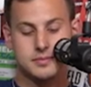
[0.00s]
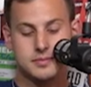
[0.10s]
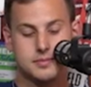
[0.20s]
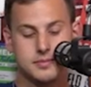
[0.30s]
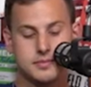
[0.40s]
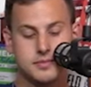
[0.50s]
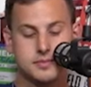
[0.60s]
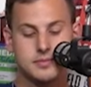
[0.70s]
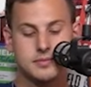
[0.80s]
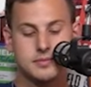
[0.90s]

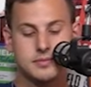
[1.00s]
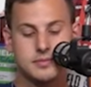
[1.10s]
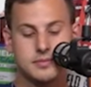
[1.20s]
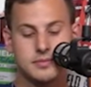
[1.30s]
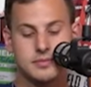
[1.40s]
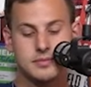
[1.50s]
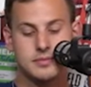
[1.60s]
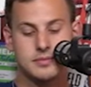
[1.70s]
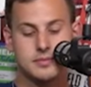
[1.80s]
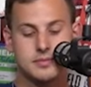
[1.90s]

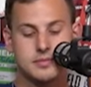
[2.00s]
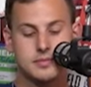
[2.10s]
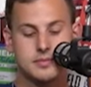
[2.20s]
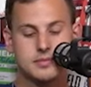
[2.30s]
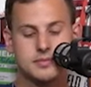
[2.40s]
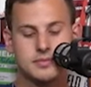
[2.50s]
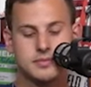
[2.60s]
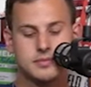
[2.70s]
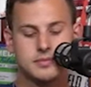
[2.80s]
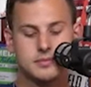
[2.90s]

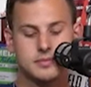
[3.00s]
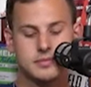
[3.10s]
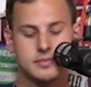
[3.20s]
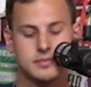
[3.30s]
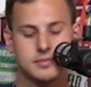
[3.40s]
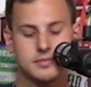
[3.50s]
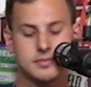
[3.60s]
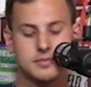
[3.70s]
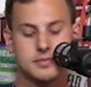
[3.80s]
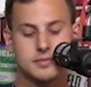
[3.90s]

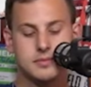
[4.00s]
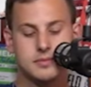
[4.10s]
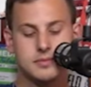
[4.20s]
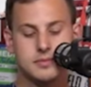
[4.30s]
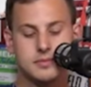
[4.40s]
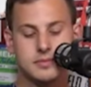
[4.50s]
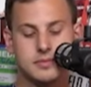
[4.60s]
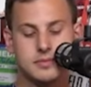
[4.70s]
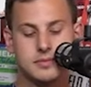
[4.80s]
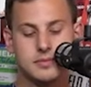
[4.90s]

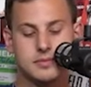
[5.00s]
(silent)